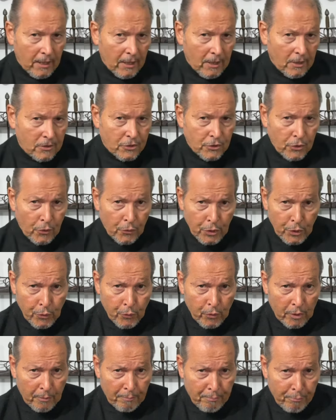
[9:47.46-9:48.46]
So you
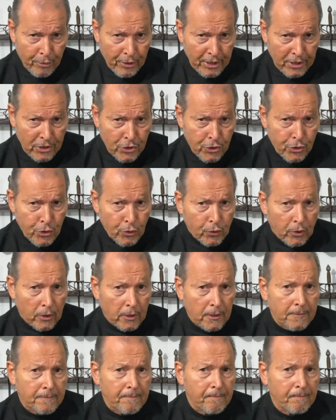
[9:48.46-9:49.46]
were pretty
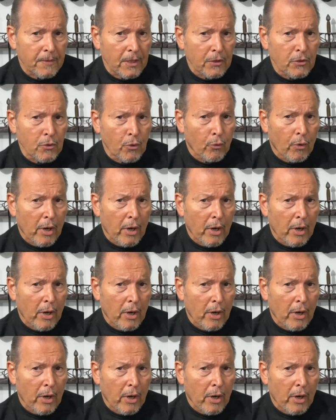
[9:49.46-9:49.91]
sure that you were